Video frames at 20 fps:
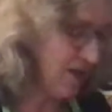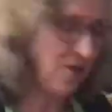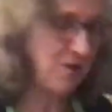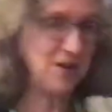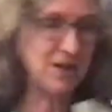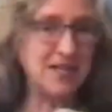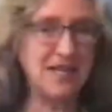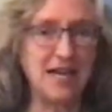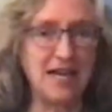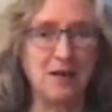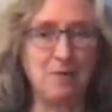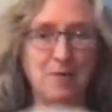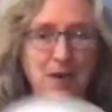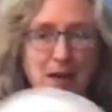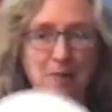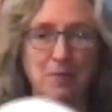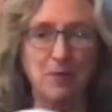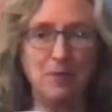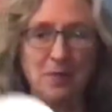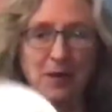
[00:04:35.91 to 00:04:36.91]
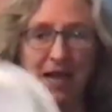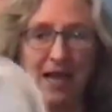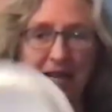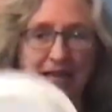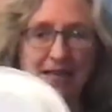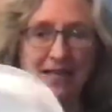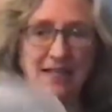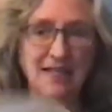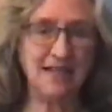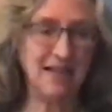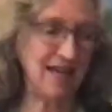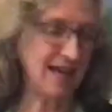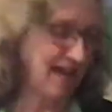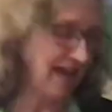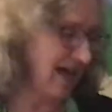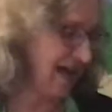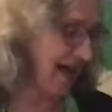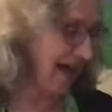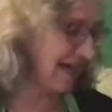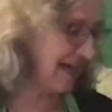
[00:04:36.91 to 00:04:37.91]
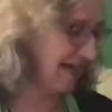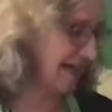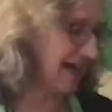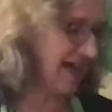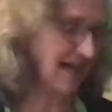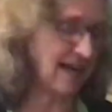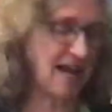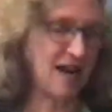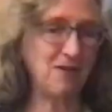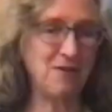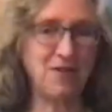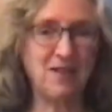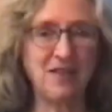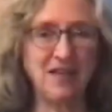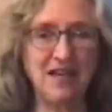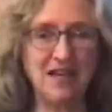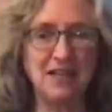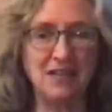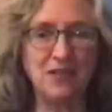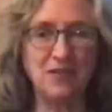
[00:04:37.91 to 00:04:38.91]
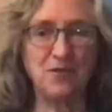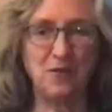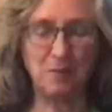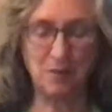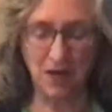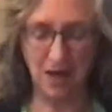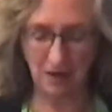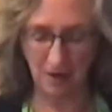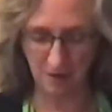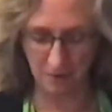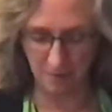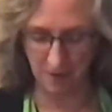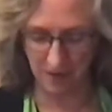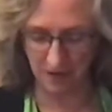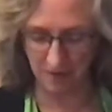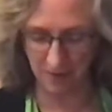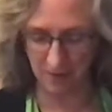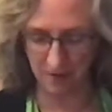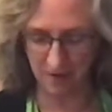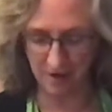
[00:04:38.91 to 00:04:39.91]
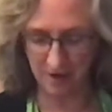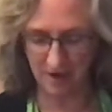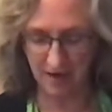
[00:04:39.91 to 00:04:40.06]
can take a paper plate and cut out things from colored paper